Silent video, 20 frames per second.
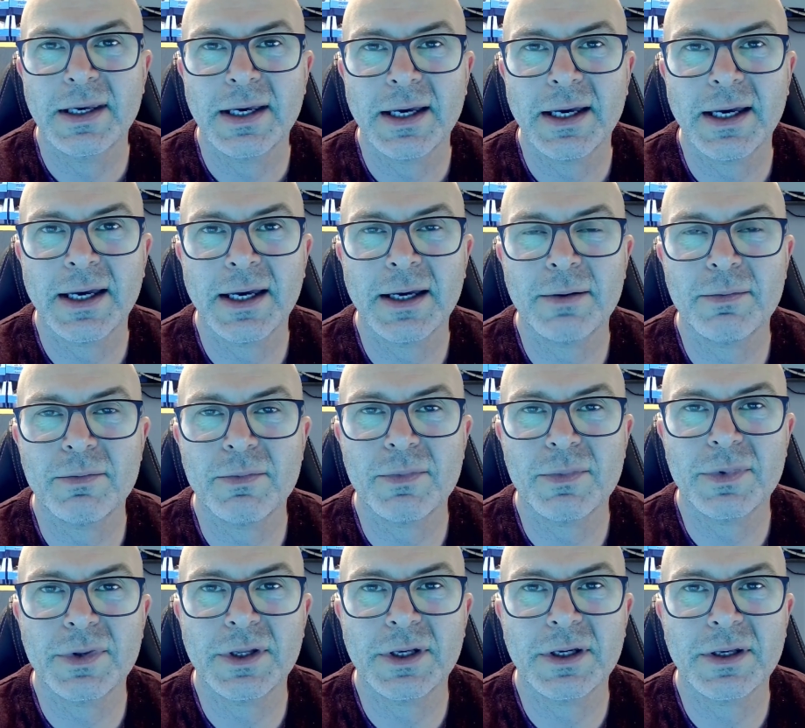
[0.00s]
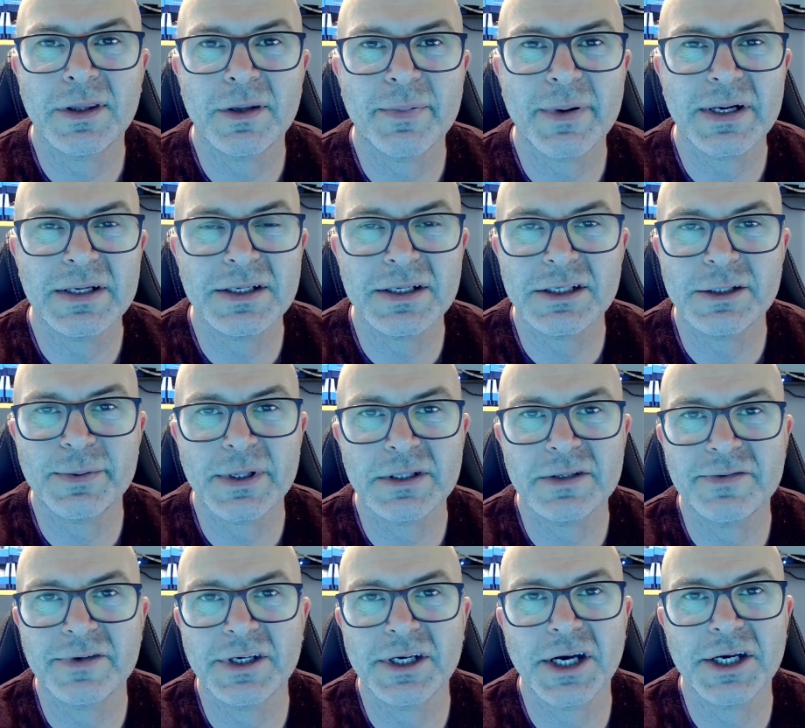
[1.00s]
the basic
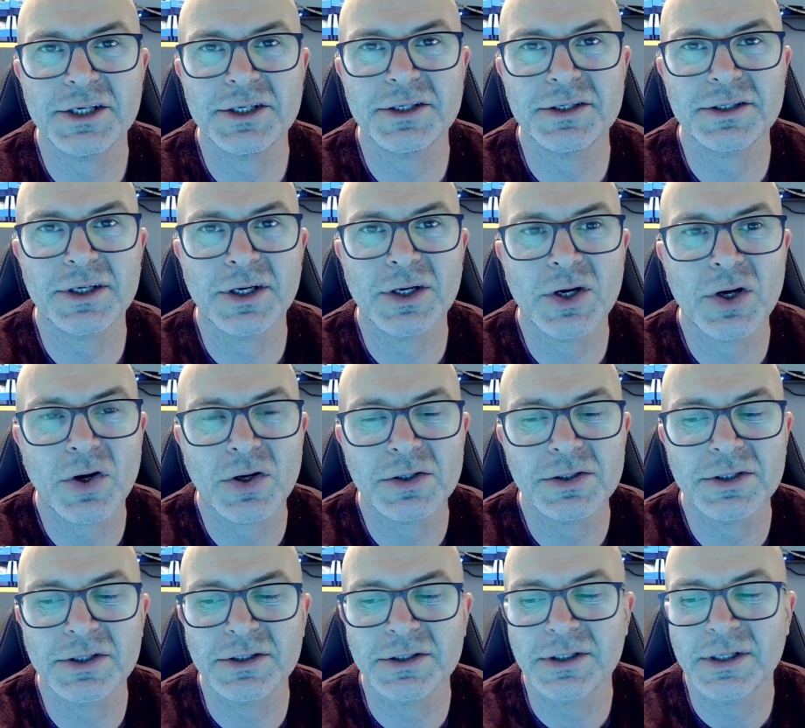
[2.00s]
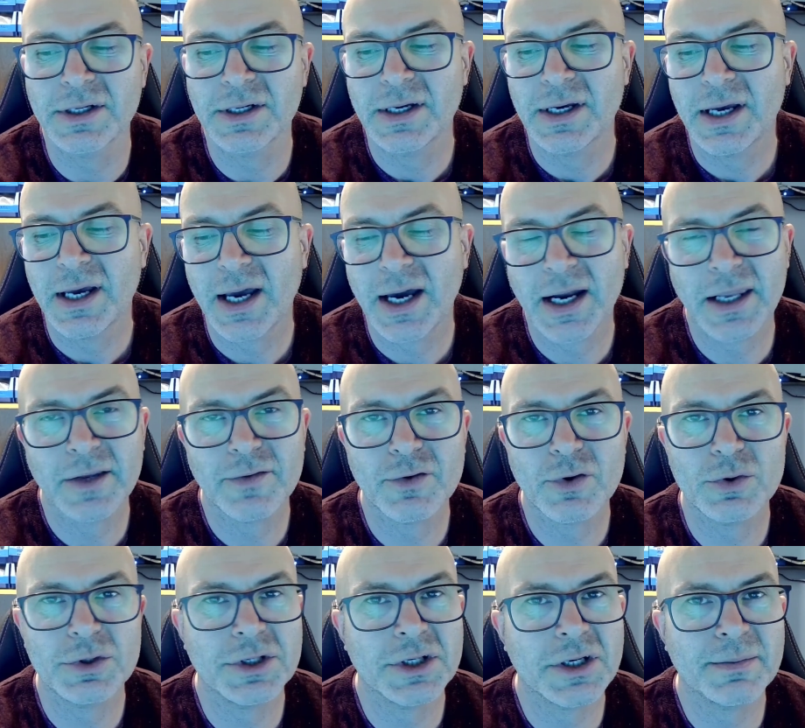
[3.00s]
specifications and costs, and then of
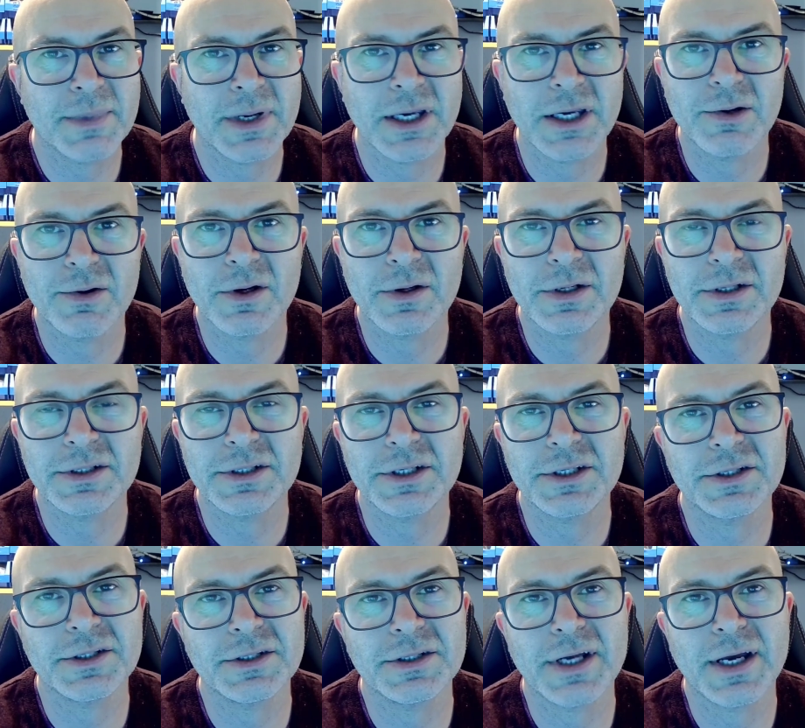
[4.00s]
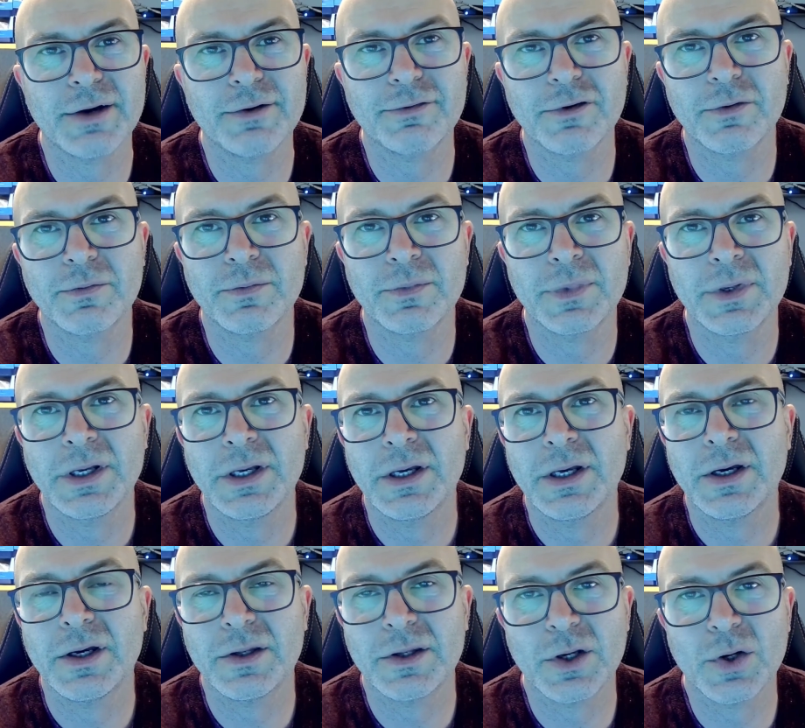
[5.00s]
course you can make your own decisions there from
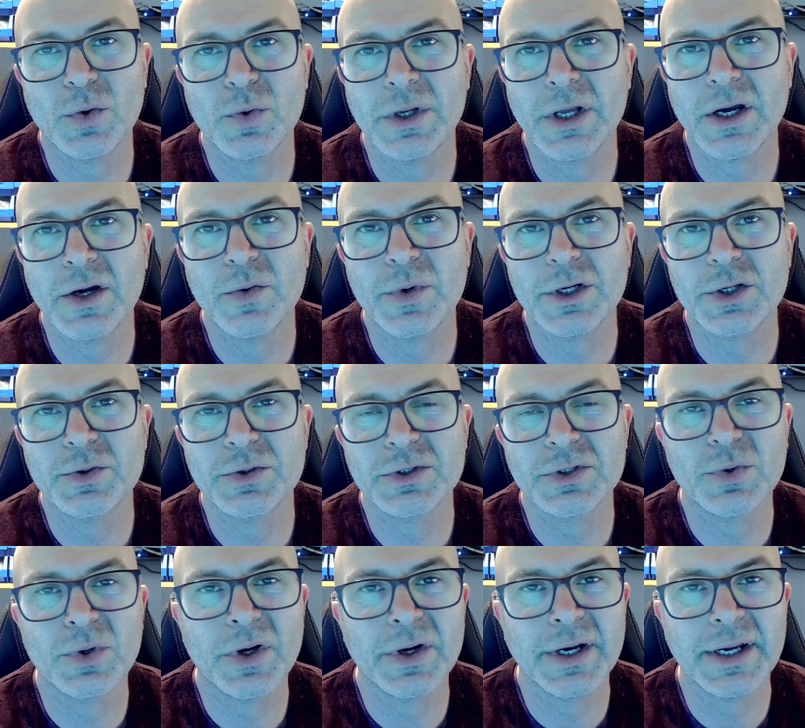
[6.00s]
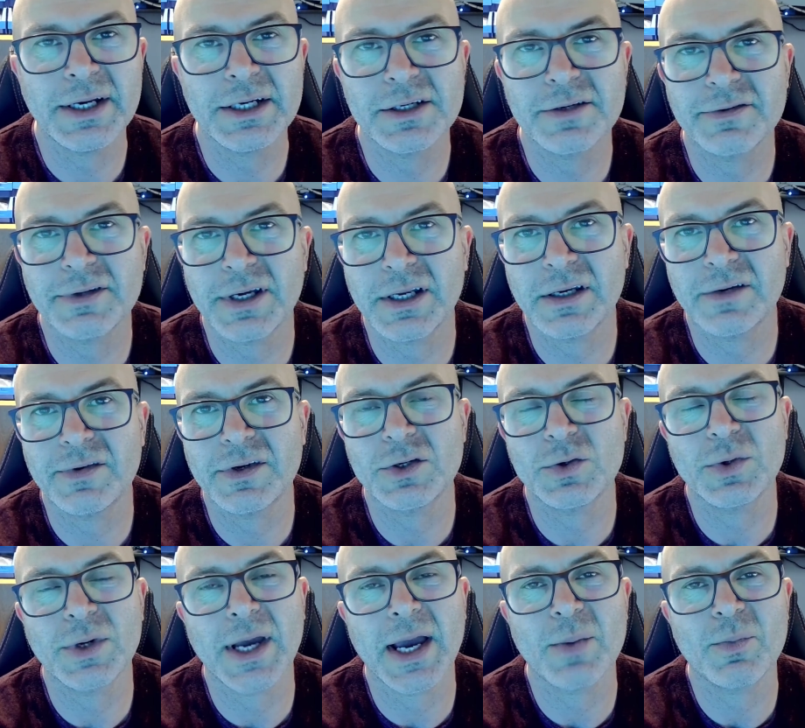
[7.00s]
the audio, which was all on each of the individual
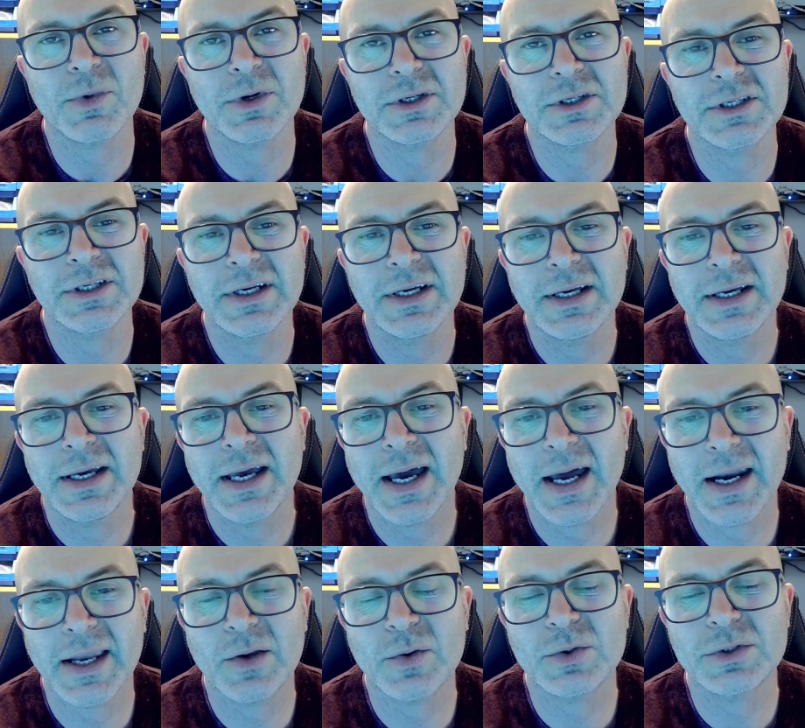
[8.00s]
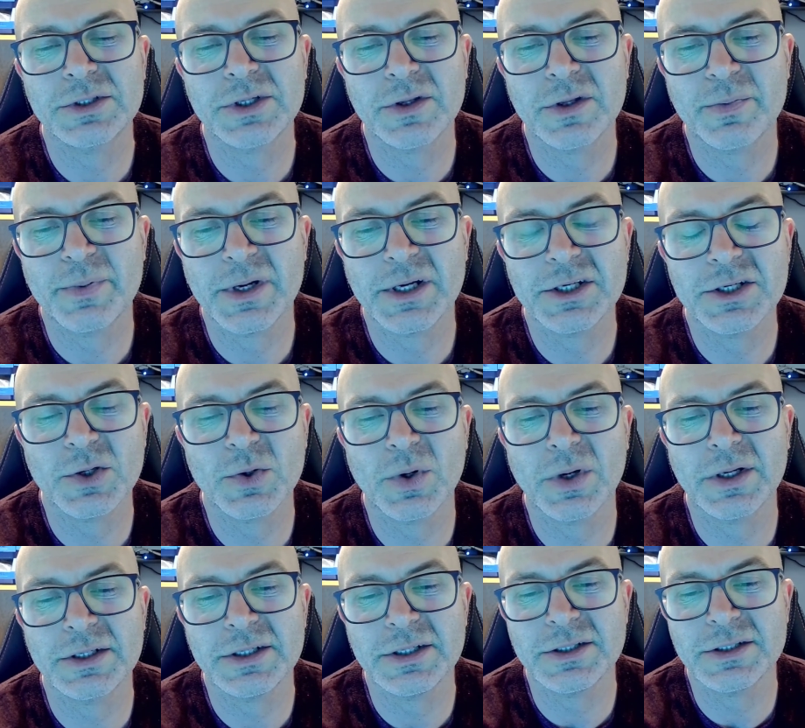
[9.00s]
cameras, and then also the picture
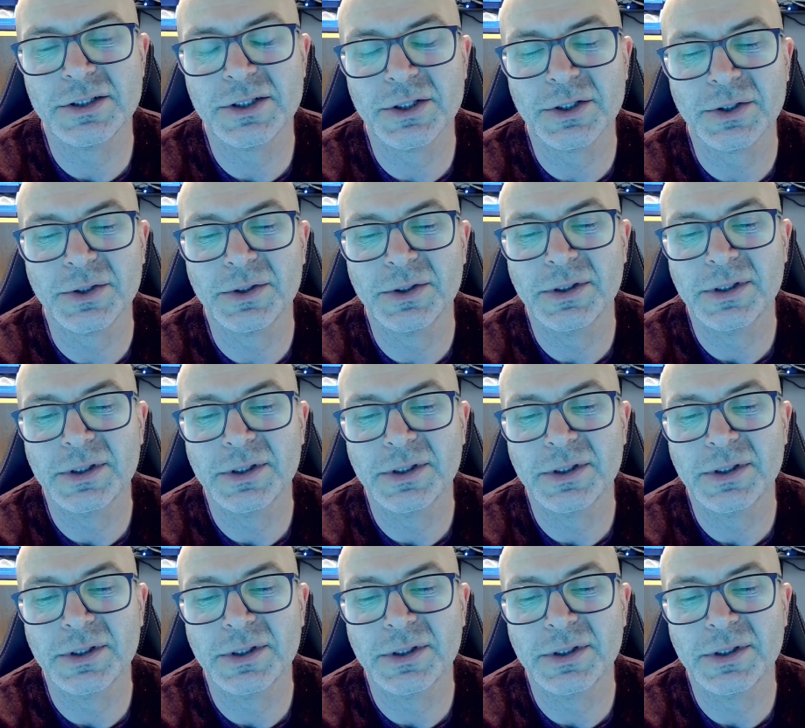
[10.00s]
qualities too.